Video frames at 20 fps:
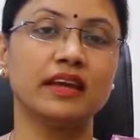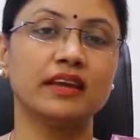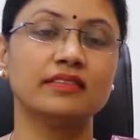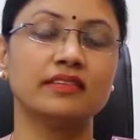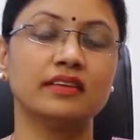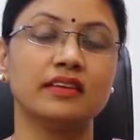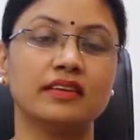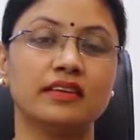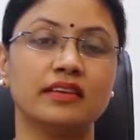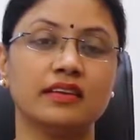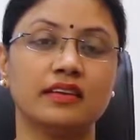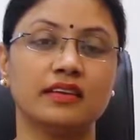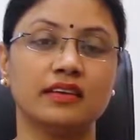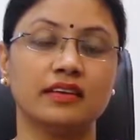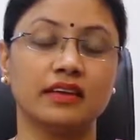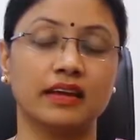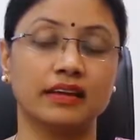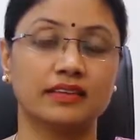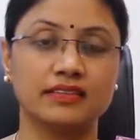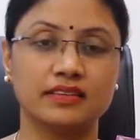as an
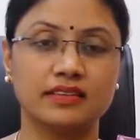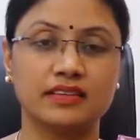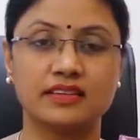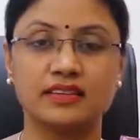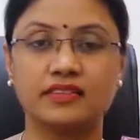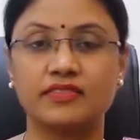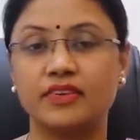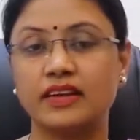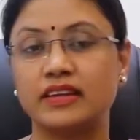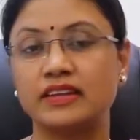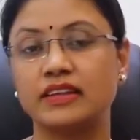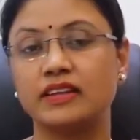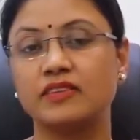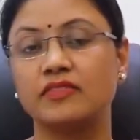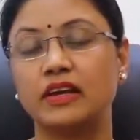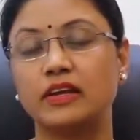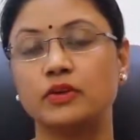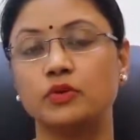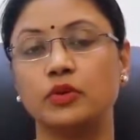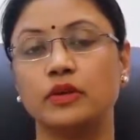accidental finding
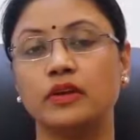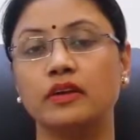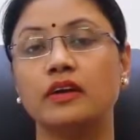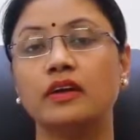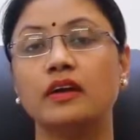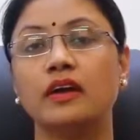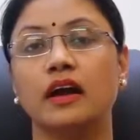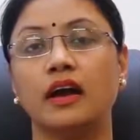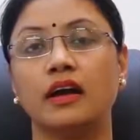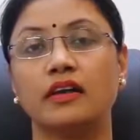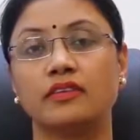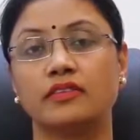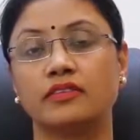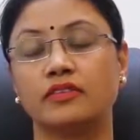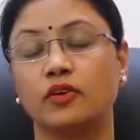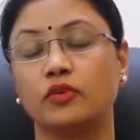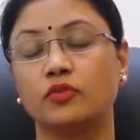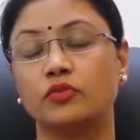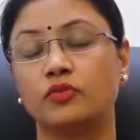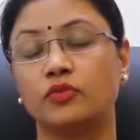while doing
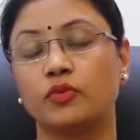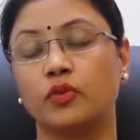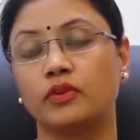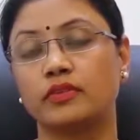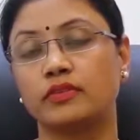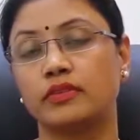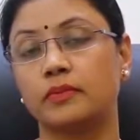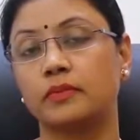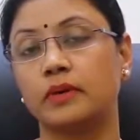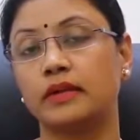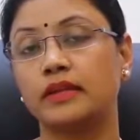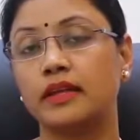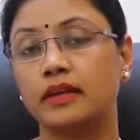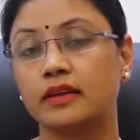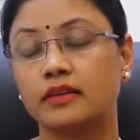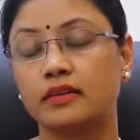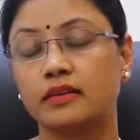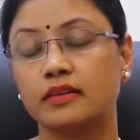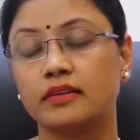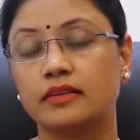ultrasound for some
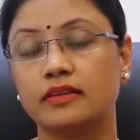other